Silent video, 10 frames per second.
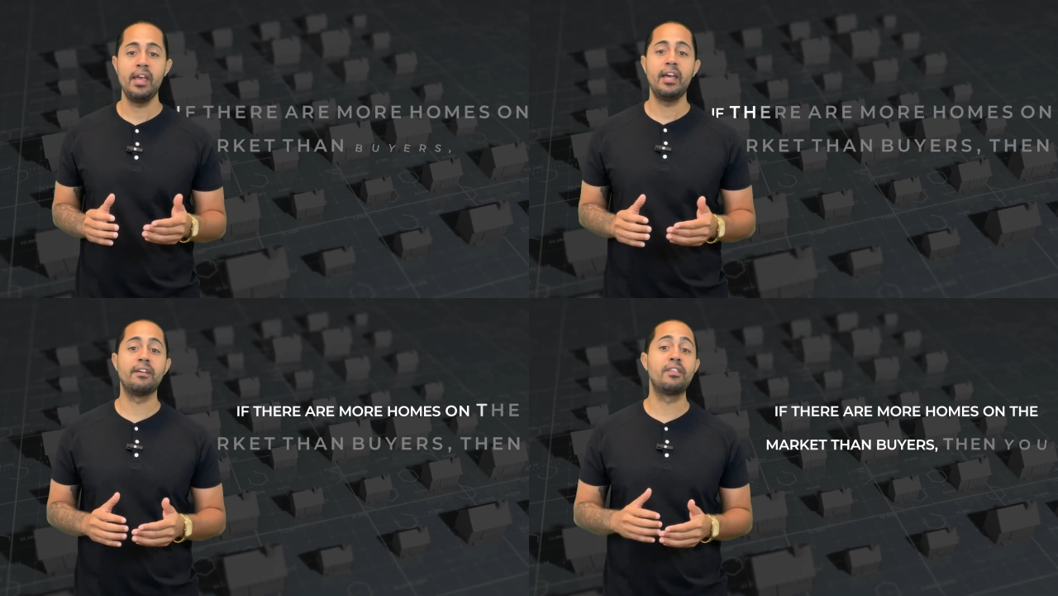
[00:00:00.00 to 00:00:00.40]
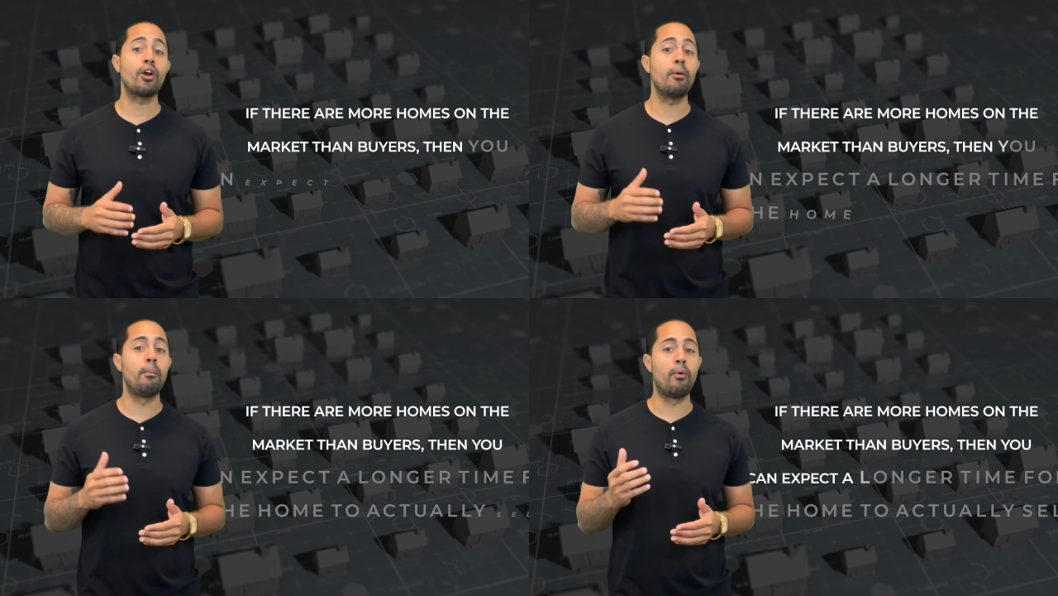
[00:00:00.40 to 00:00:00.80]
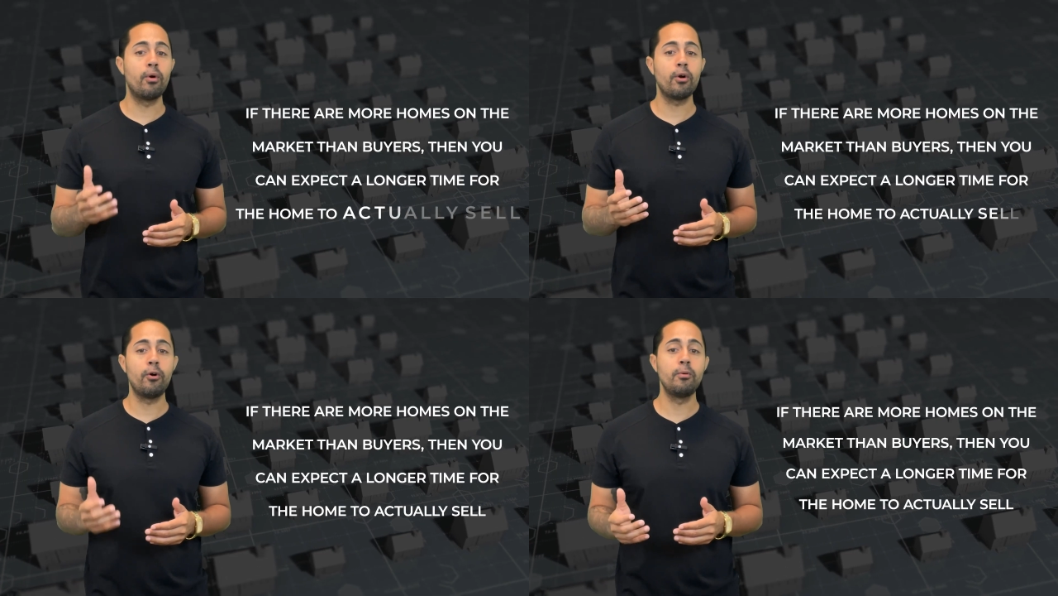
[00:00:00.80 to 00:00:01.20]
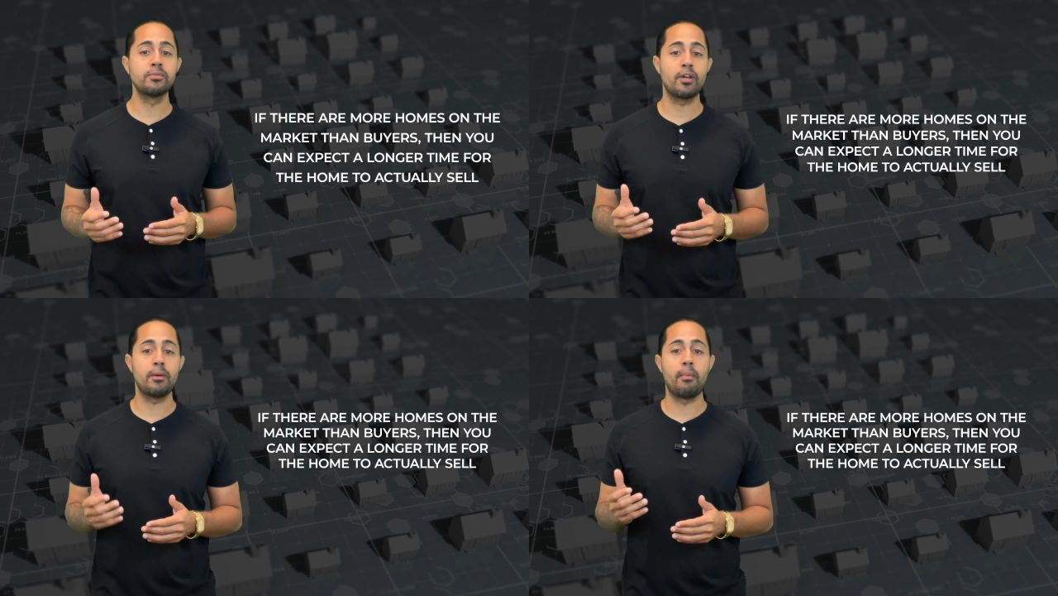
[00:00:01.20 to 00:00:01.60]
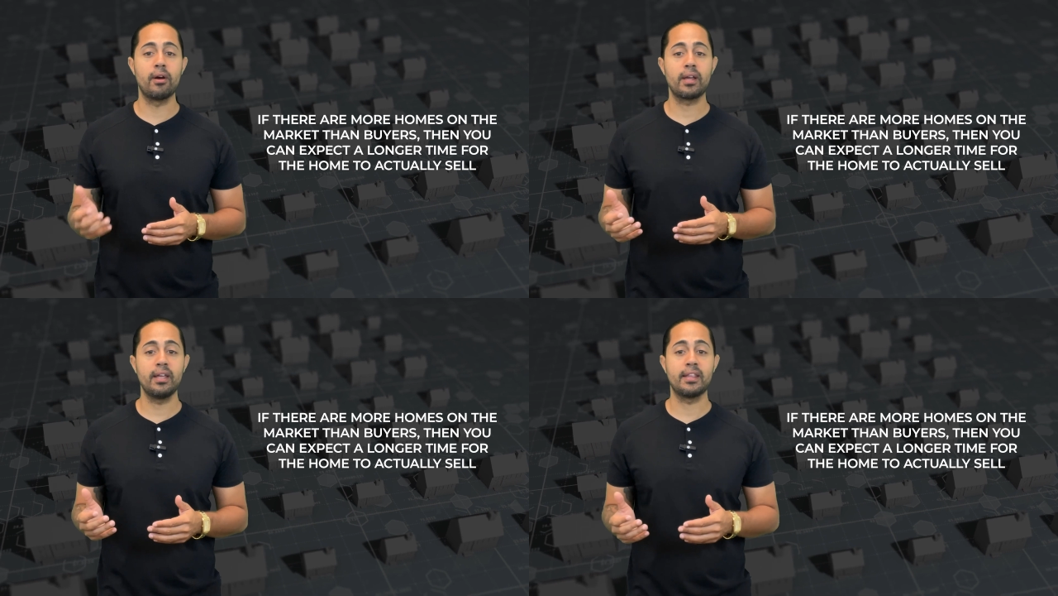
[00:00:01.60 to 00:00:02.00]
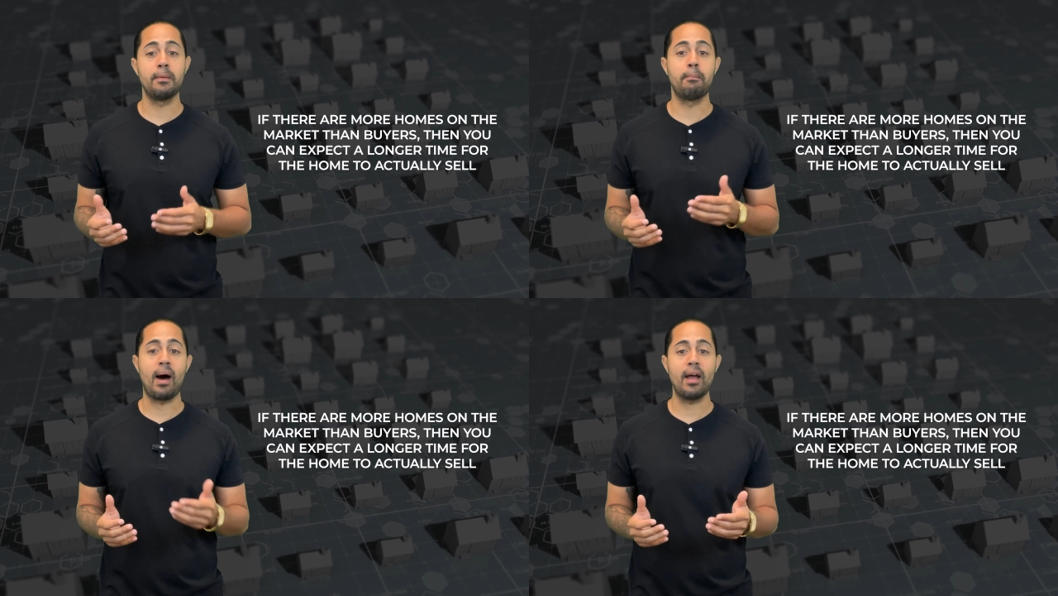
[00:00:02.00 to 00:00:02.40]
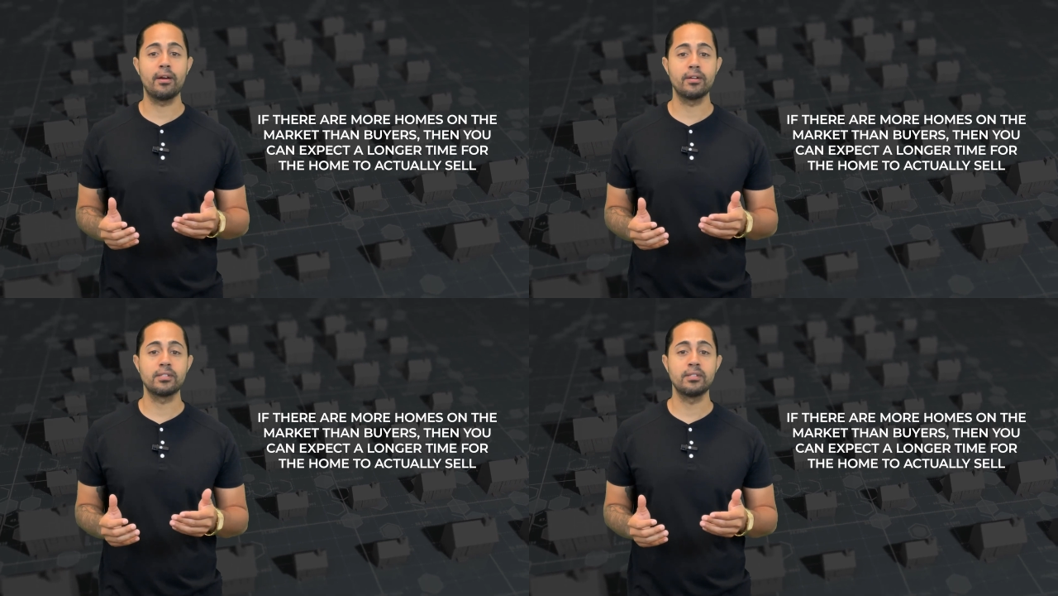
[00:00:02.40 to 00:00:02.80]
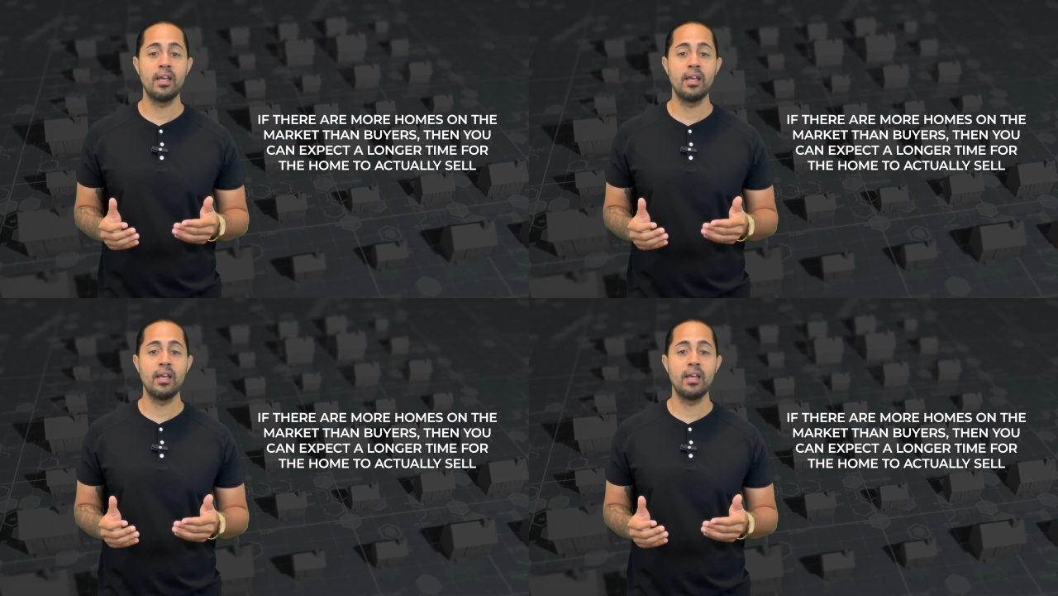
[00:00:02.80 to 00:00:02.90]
If there are more homes on the market than buyers,